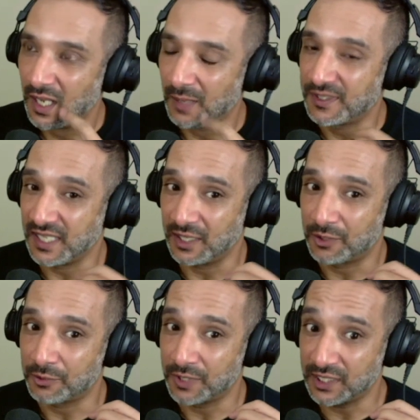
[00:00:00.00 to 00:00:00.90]
would say,
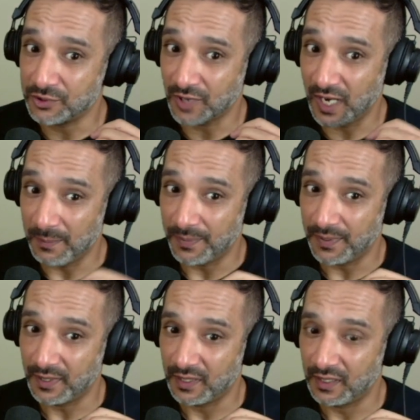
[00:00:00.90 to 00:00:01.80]
green tripe.
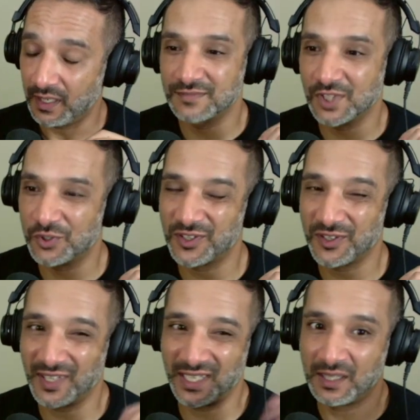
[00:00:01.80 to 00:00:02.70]
Those are
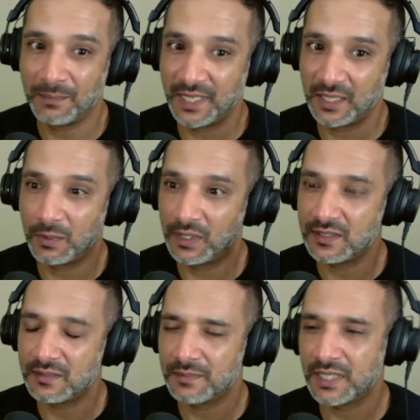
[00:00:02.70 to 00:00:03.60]
like the big
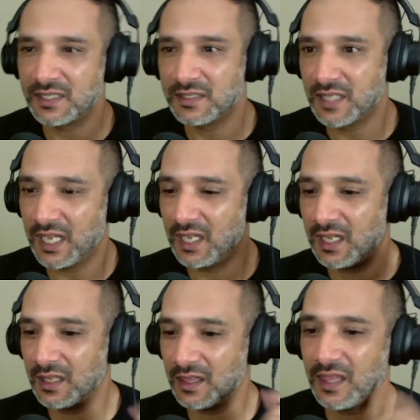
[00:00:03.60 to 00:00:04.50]
ones because
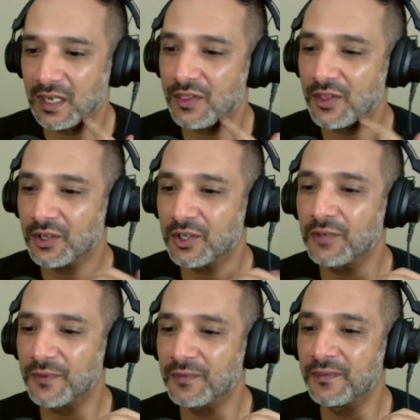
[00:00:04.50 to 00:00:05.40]
they're
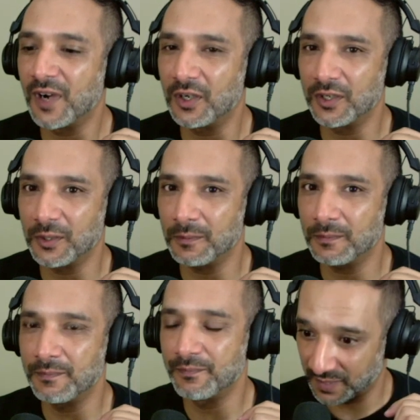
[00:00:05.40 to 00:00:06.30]
good for
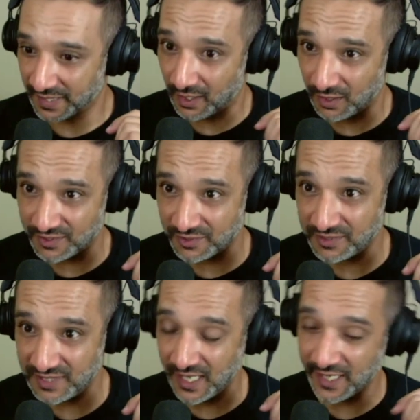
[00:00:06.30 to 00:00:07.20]
volume. But I also
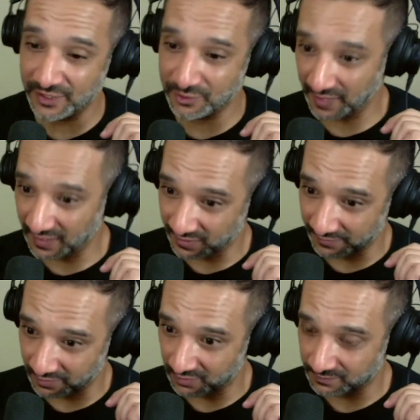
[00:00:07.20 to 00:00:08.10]
dehydrate
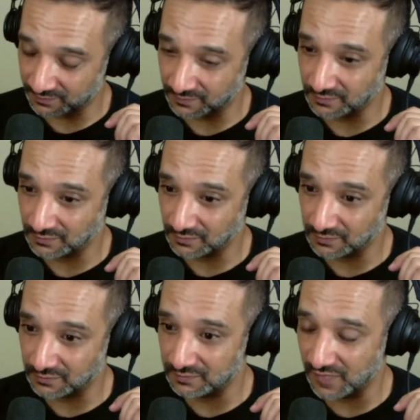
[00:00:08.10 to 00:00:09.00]
liver
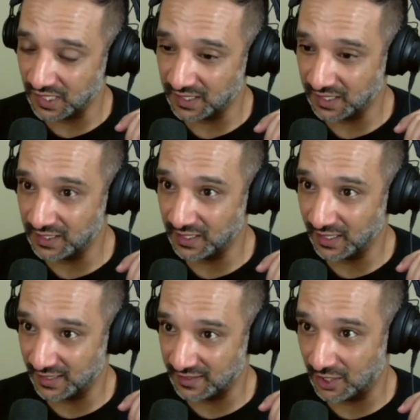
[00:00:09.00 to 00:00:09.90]
and kidney
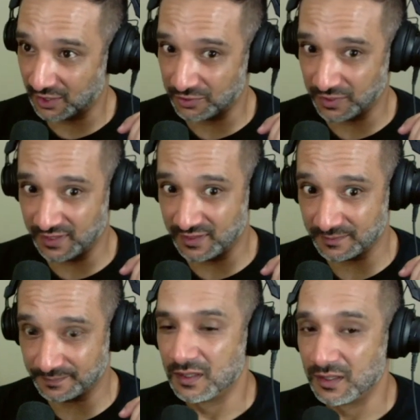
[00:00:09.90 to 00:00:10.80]
as dog treats.
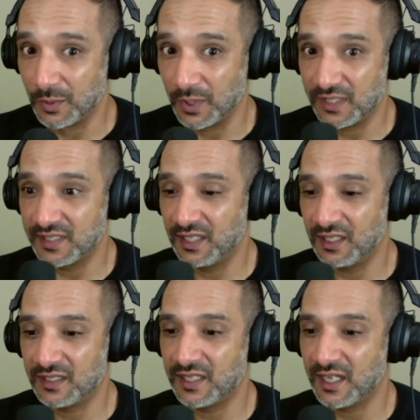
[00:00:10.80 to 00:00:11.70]
Do you want to see?
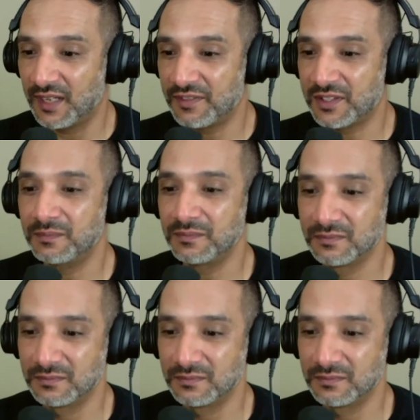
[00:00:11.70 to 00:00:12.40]
Because I have some.